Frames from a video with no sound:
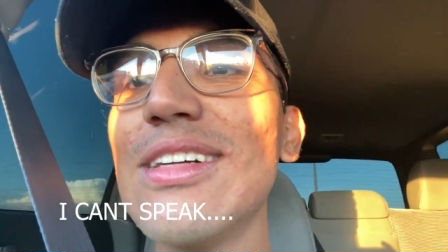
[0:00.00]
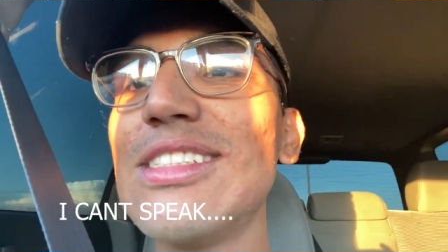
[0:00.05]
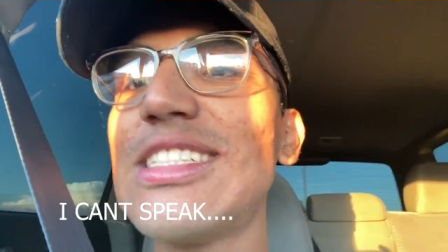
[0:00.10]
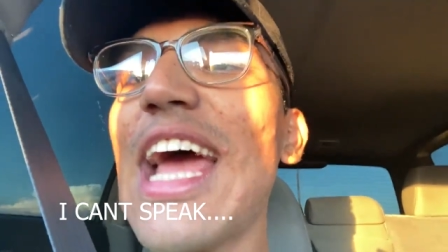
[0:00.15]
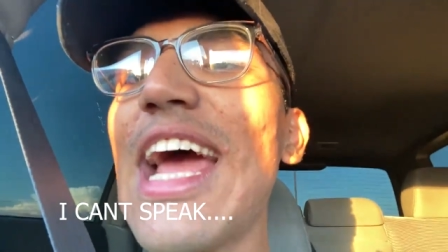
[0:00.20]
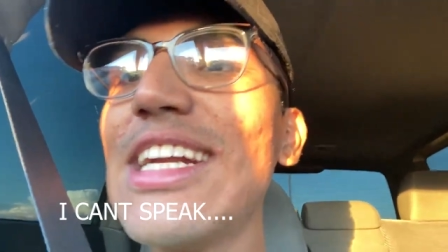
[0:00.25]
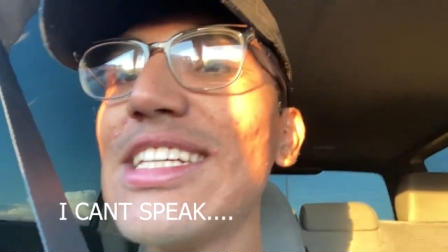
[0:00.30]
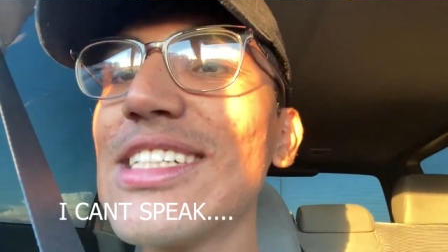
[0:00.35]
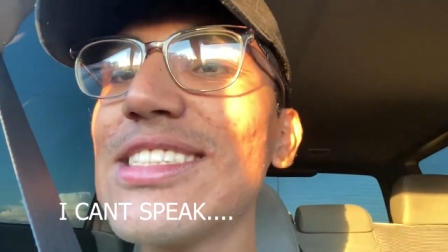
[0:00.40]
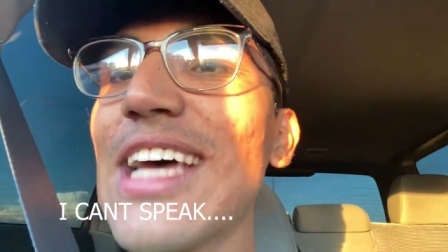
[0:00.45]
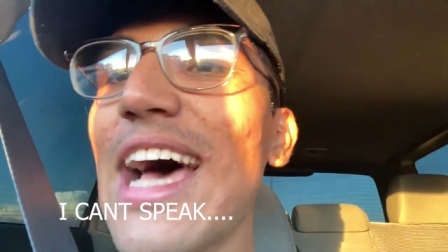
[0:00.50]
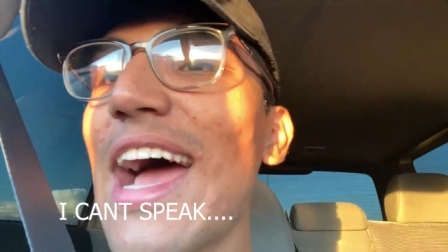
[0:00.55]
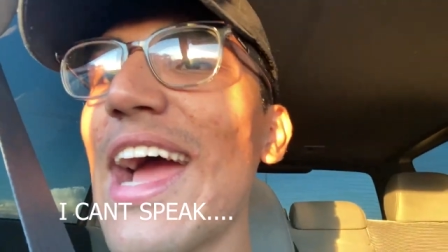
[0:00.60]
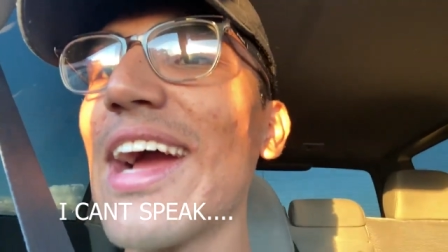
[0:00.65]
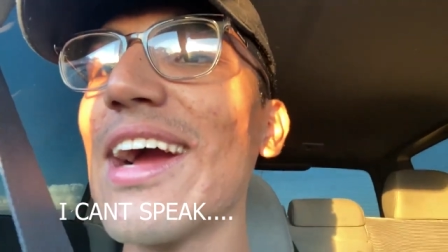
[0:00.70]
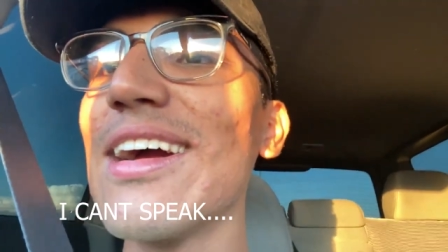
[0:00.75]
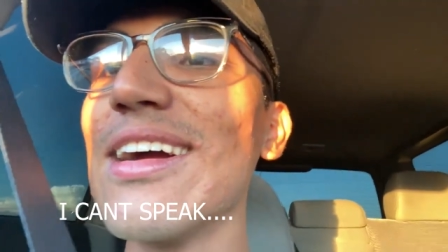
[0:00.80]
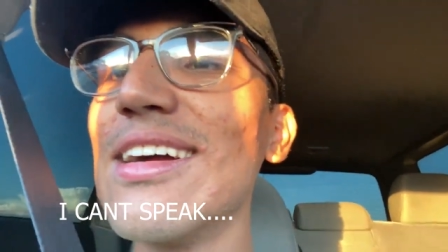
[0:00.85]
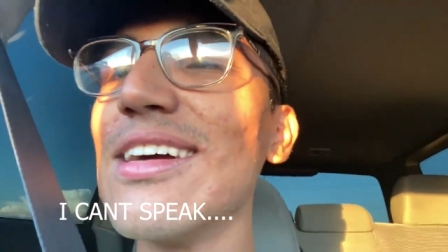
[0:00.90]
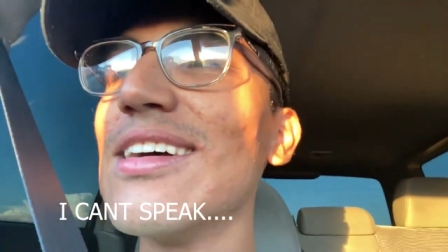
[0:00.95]
Change a
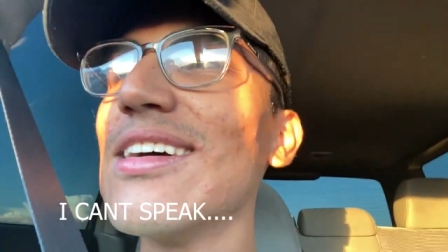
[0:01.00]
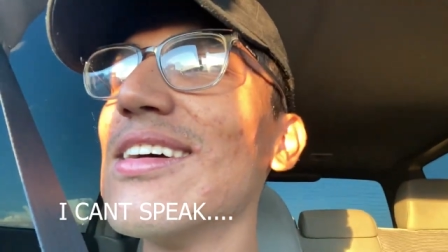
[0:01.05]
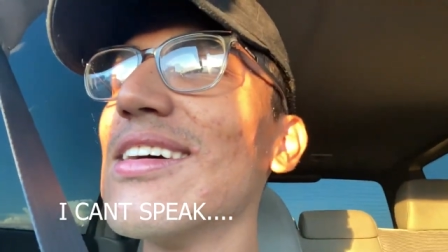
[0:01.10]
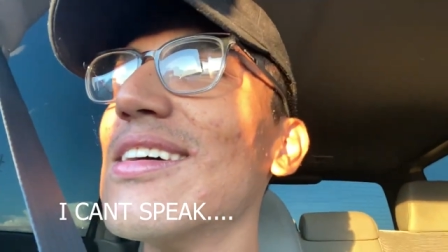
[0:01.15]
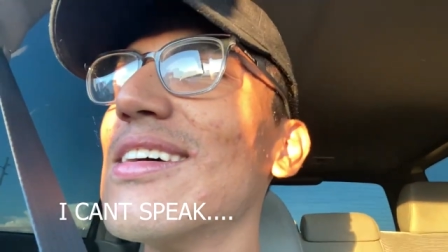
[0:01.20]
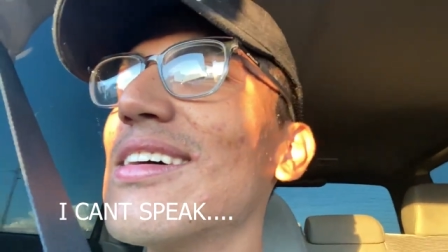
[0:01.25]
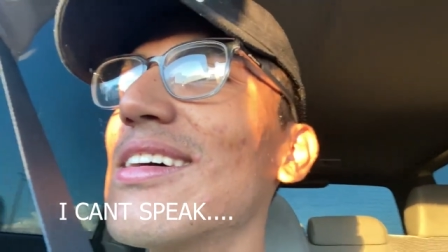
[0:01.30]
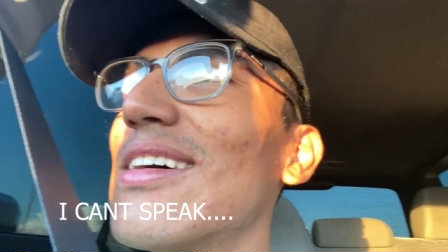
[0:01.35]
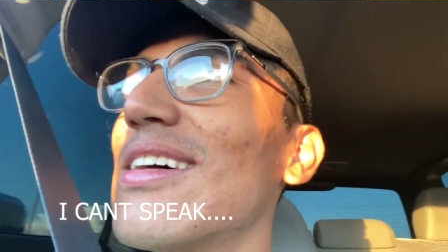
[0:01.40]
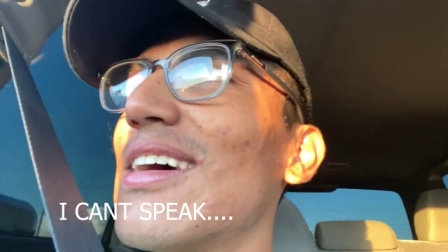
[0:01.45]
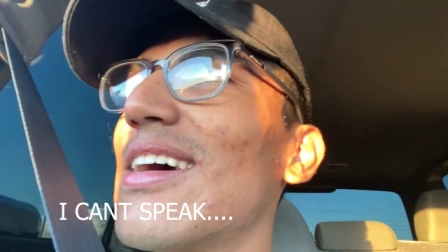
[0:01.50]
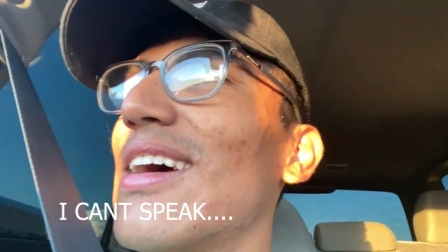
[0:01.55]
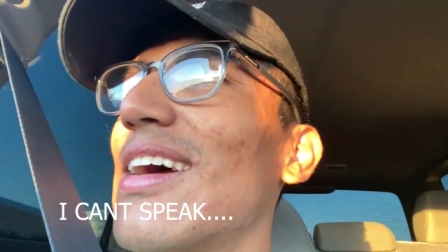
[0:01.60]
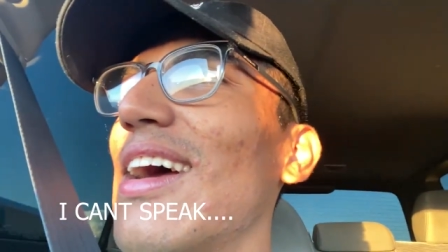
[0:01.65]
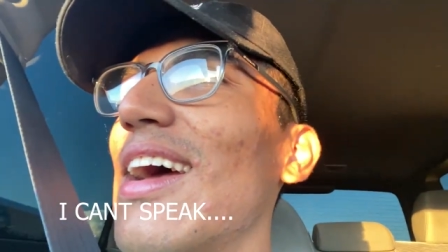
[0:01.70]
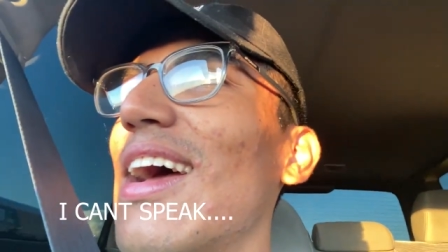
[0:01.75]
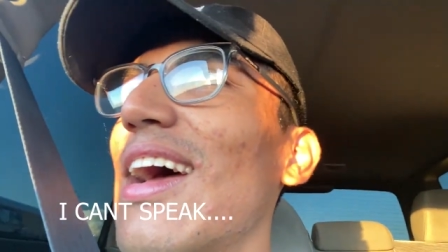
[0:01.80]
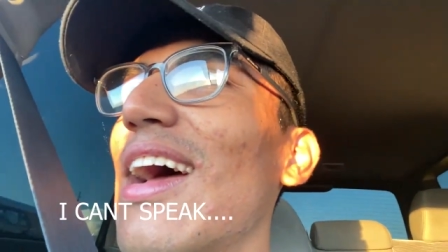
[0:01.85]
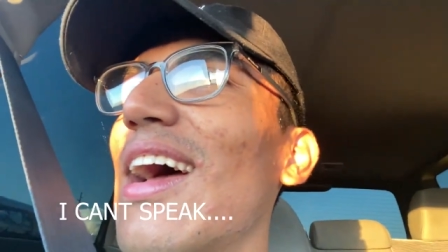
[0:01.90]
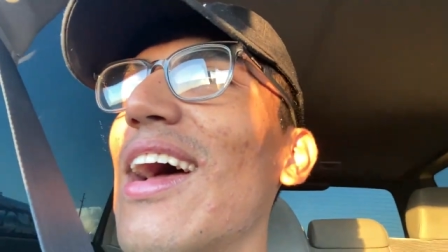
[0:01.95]
tire. Do a
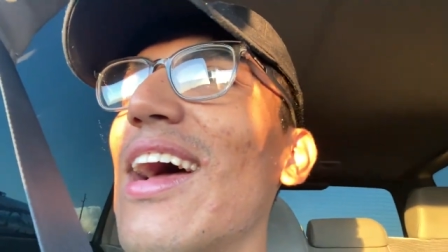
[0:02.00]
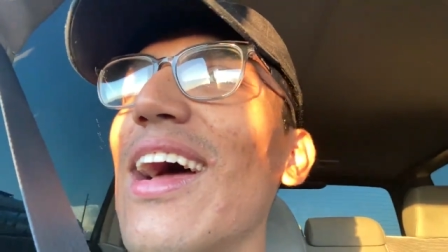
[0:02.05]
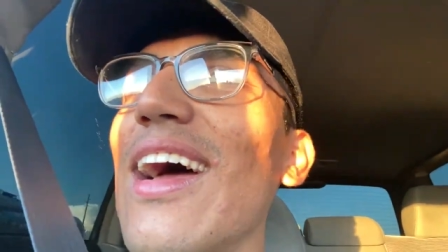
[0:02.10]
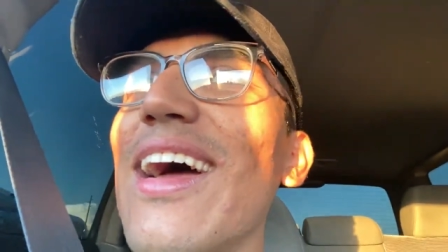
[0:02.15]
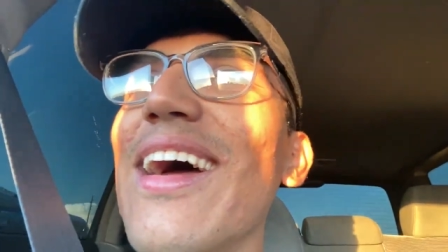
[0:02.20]
tire.